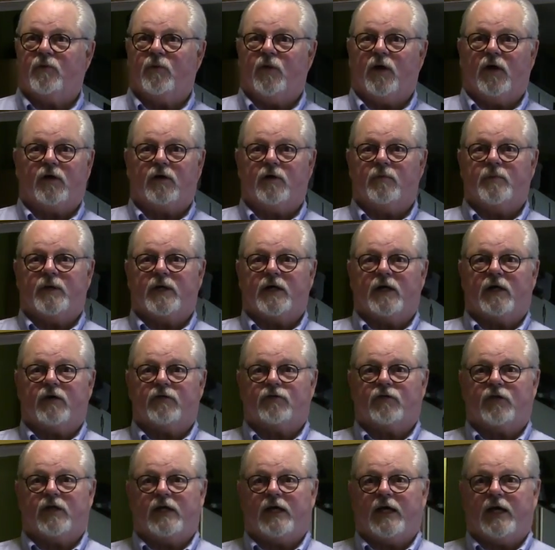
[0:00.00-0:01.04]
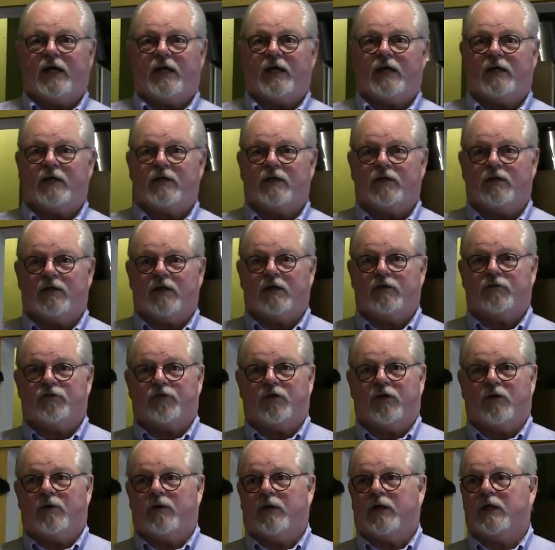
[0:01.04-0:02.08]
welcoming us today and uh,
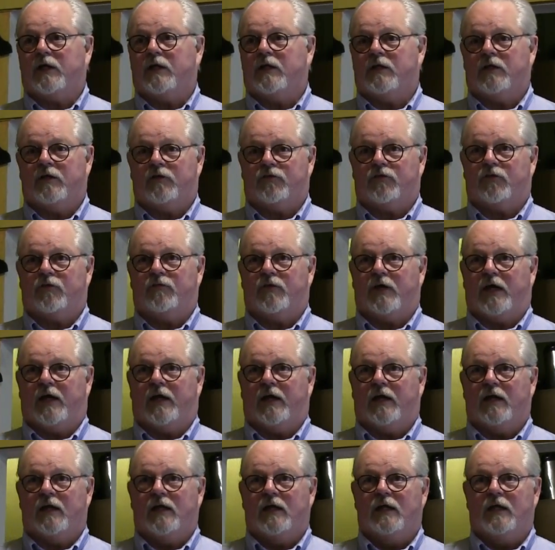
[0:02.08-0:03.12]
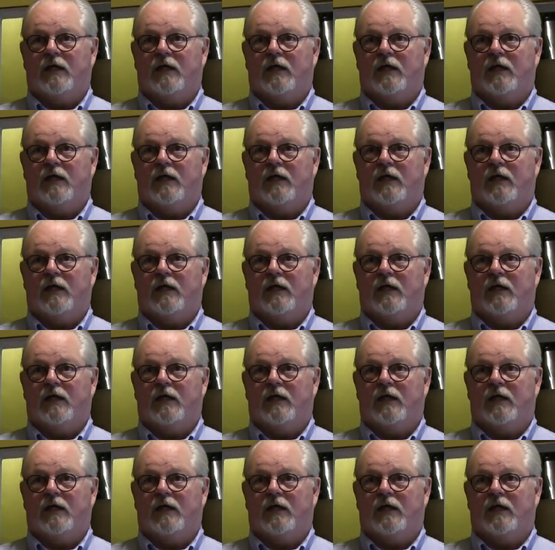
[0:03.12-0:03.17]
sharing in this event.